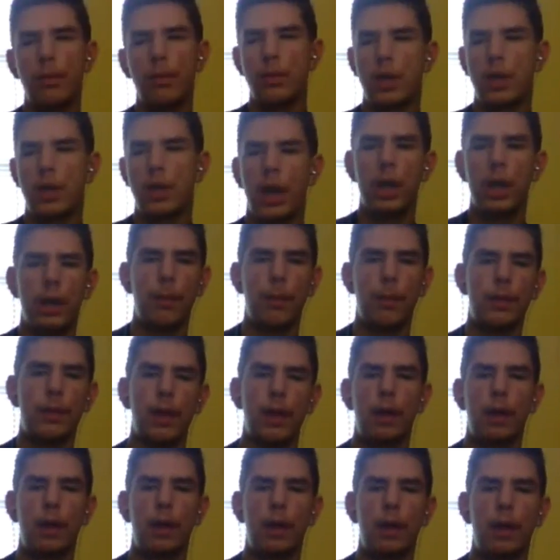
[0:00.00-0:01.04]
about the
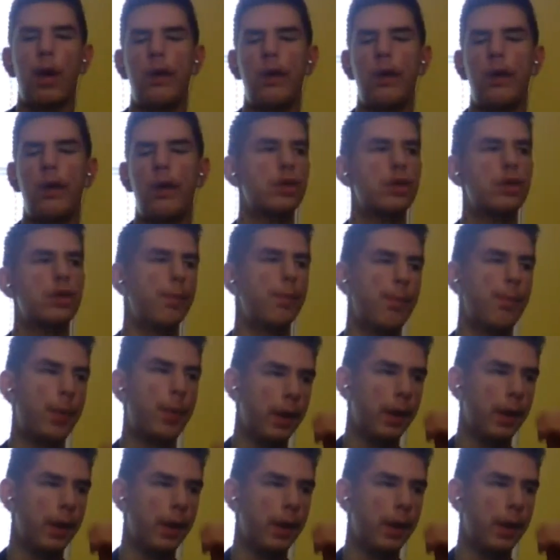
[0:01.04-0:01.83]
NFL. That was the biggest thing.